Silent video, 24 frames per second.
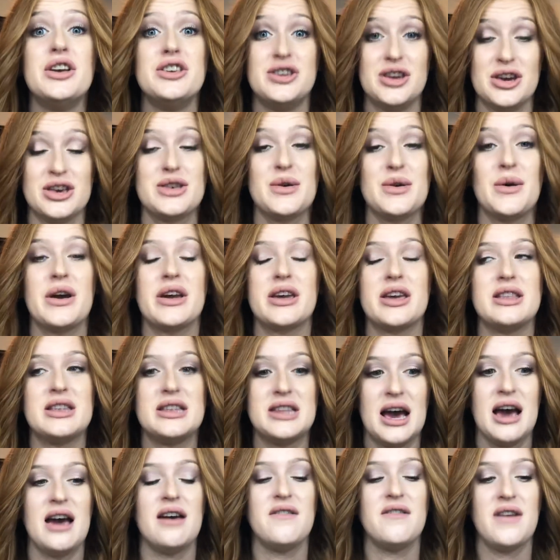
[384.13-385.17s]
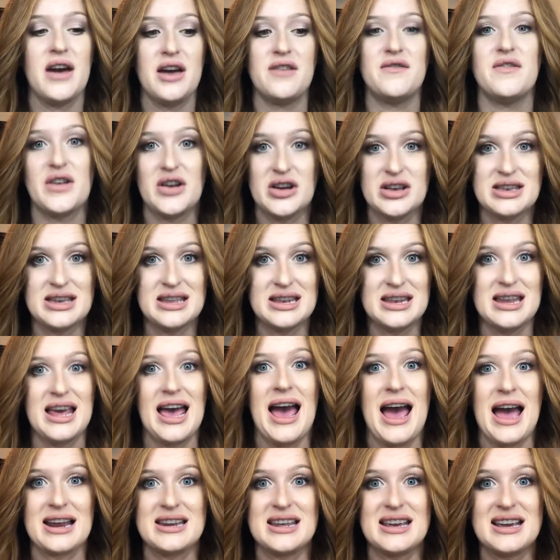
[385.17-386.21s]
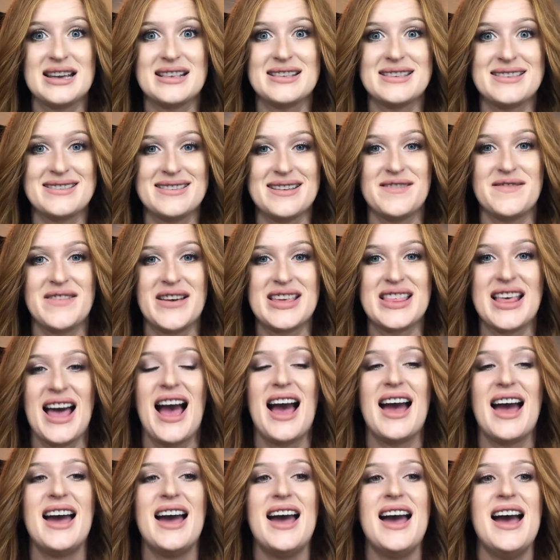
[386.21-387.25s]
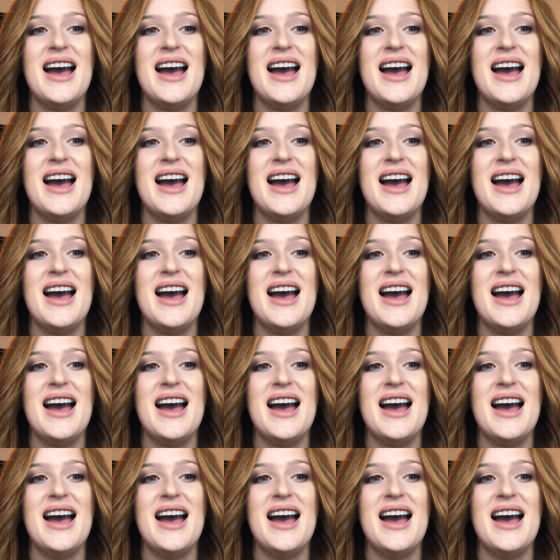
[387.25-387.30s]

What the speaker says: just so I can dive headfirst into acting and stuff like that.